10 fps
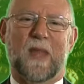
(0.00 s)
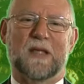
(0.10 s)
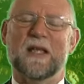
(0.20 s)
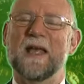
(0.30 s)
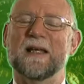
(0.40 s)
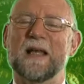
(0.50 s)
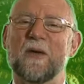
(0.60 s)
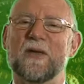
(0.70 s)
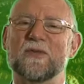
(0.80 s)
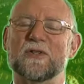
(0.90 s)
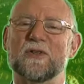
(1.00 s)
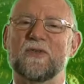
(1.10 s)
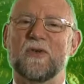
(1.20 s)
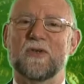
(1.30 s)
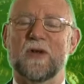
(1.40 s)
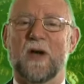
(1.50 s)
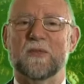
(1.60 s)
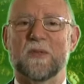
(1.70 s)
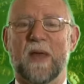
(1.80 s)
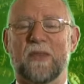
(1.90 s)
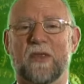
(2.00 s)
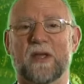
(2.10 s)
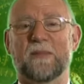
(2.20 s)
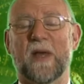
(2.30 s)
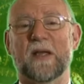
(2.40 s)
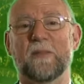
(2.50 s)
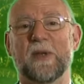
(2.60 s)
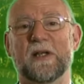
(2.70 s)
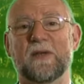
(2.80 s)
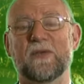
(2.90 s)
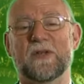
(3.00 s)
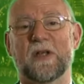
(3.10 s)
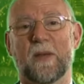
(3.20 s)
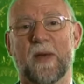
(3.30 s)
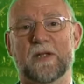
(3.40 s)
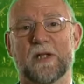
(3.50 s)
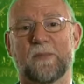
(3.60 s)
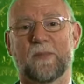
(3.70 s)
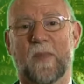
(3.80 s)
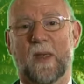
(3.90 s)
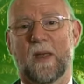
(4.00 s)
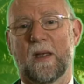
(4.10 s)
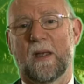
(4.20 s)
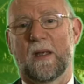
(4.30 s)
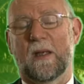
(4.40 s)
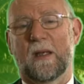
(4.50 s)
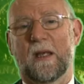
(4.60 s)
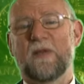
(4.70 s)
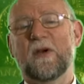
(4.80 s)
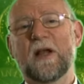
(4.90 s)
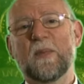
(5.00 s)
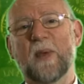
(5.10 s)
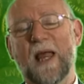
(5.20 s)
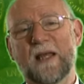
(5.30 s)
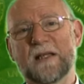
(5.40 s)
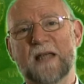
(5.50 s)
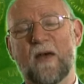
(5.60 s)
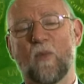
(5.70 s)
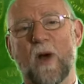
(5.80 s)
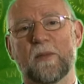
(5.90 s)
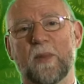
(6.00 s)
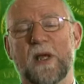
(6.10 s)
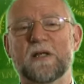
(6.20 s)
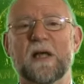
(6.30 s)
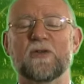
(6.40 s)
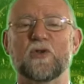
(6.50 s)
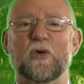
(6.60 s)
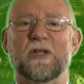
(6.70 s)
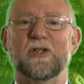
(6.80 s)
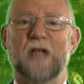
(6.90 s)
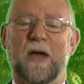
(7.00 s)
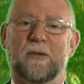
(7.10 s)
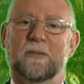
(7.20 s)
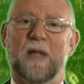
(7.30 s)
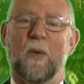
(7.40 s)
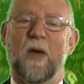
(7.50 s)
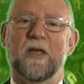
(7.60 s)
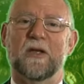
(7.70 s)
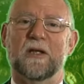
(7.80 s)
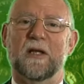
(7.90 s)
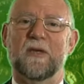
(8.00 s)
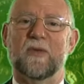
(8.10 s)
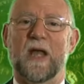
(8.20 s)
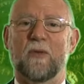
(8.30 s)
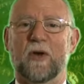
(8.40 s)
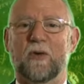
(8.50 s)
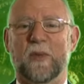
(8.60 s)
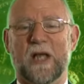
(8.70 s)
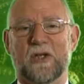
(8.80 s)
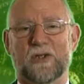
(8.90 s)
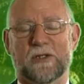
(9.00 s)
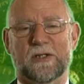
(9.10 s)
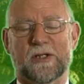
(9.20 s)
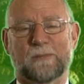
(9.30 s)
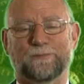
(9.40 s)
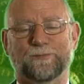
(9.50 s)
Saying no even just a few times a month can make a big difference to your budget. If you're only planning to have one beer, don't join a shout, and that way you can leave without recriminations.